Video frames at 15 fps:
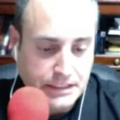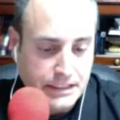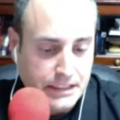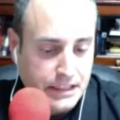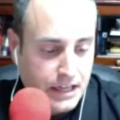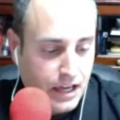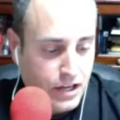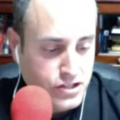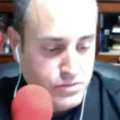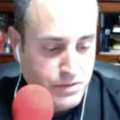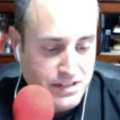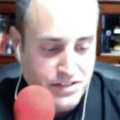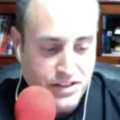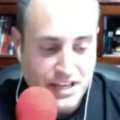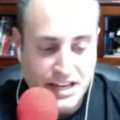I also
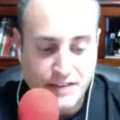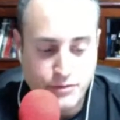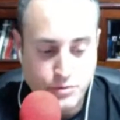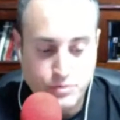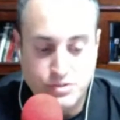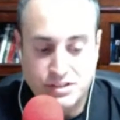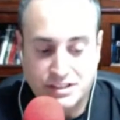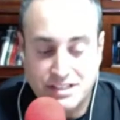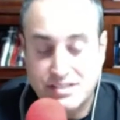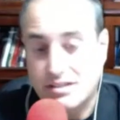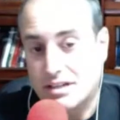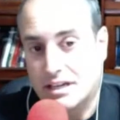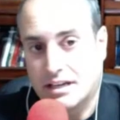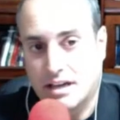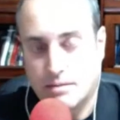want to thank everyone who's
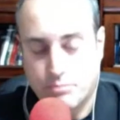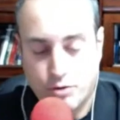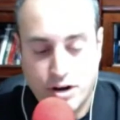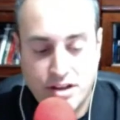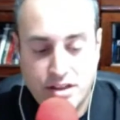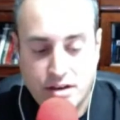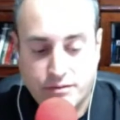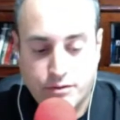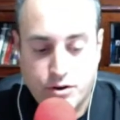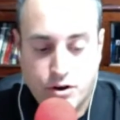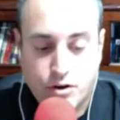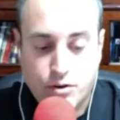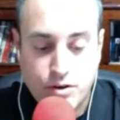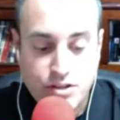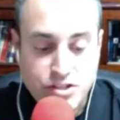listening. I pray that if you're a
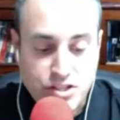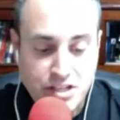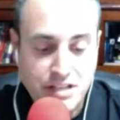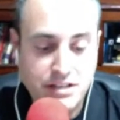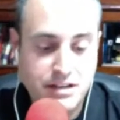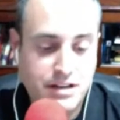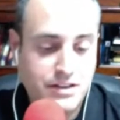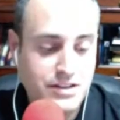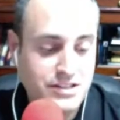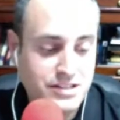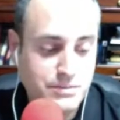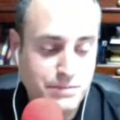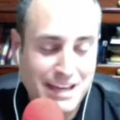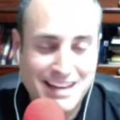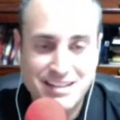Christian, this
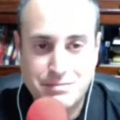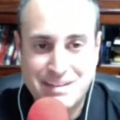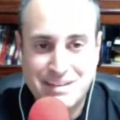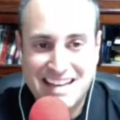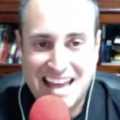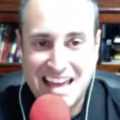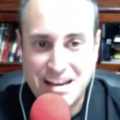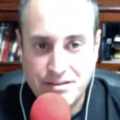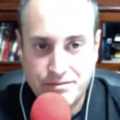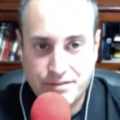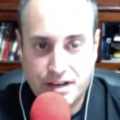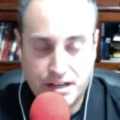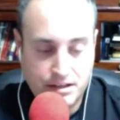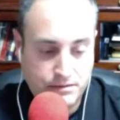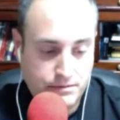debate has been
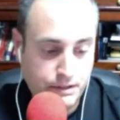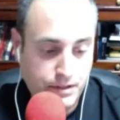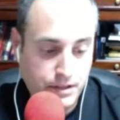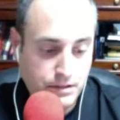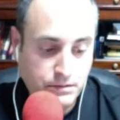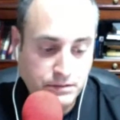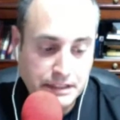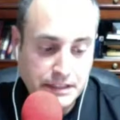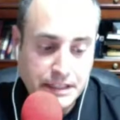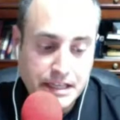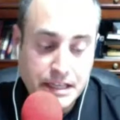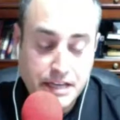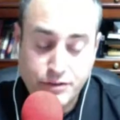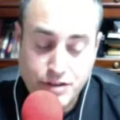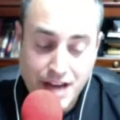edifying for you.
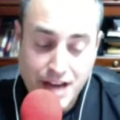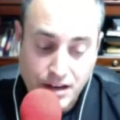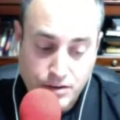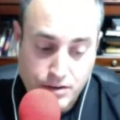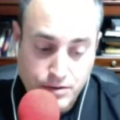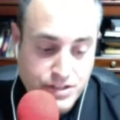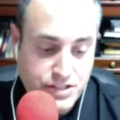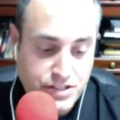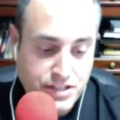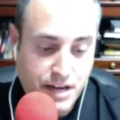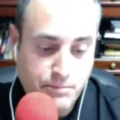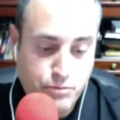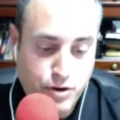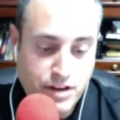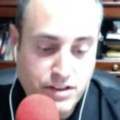If you're not a Christian,
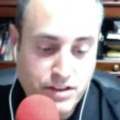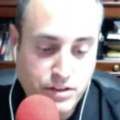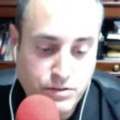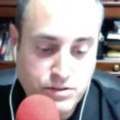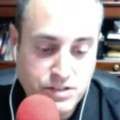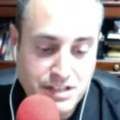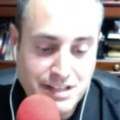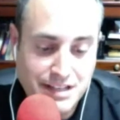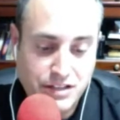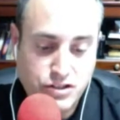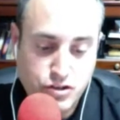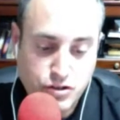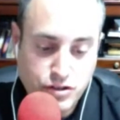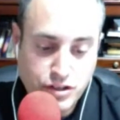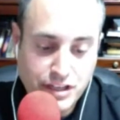I pray that you see the
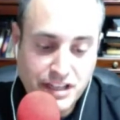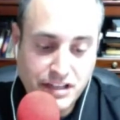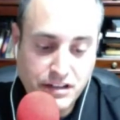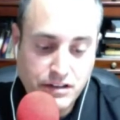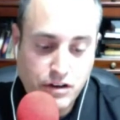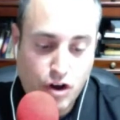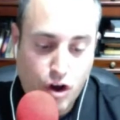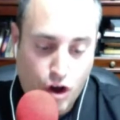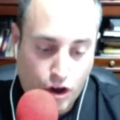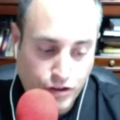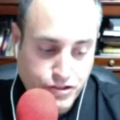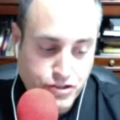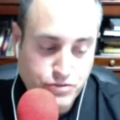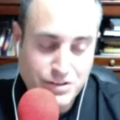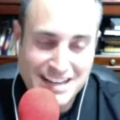eternity
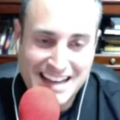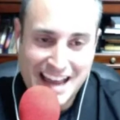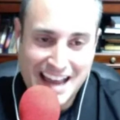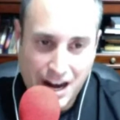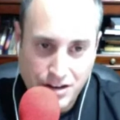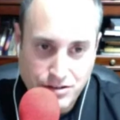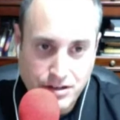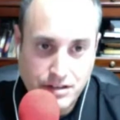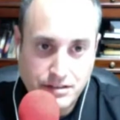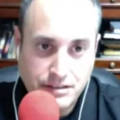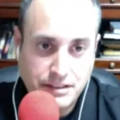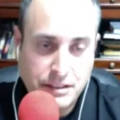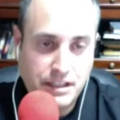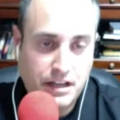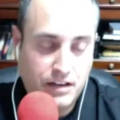altering
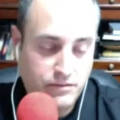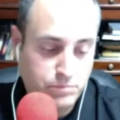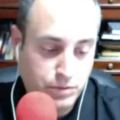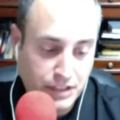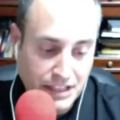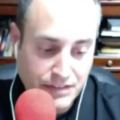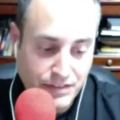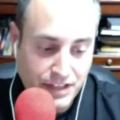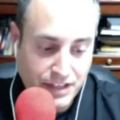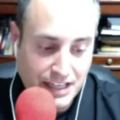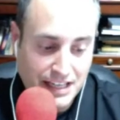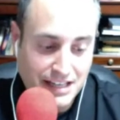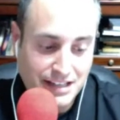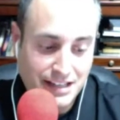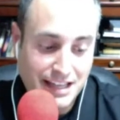error of
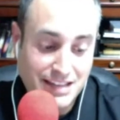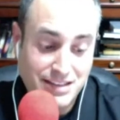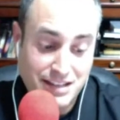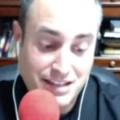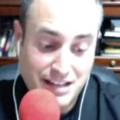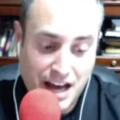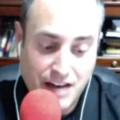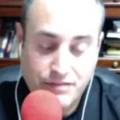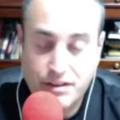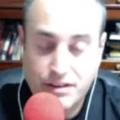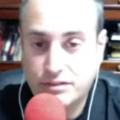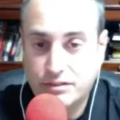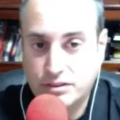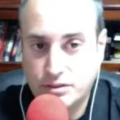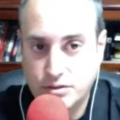believing in a in the God of
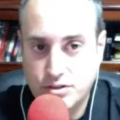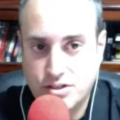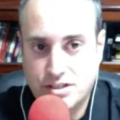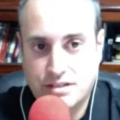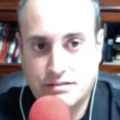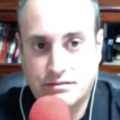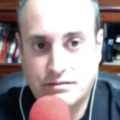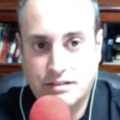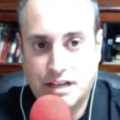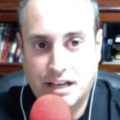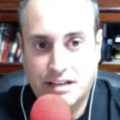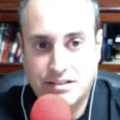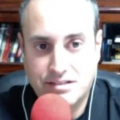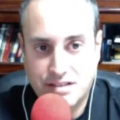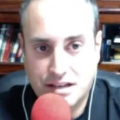evolution
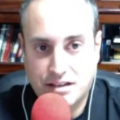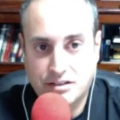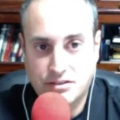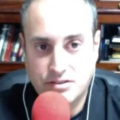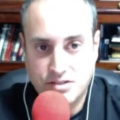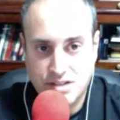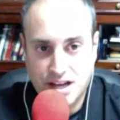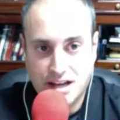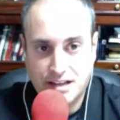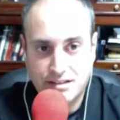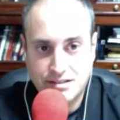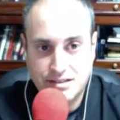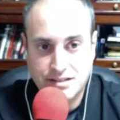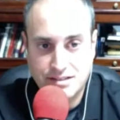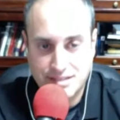and secular
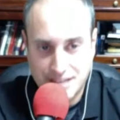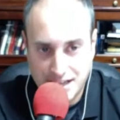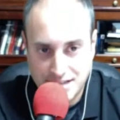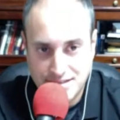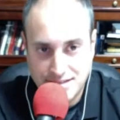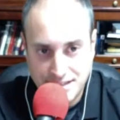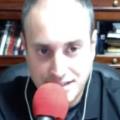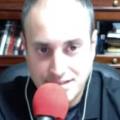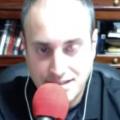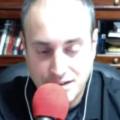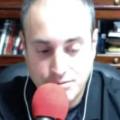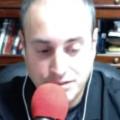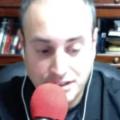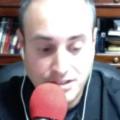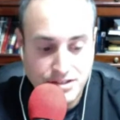science, because yes, it is a
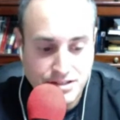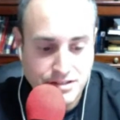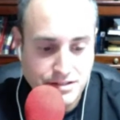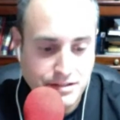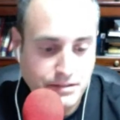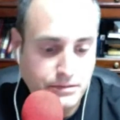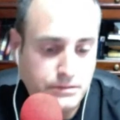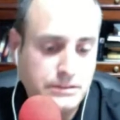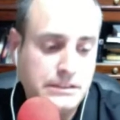religion too.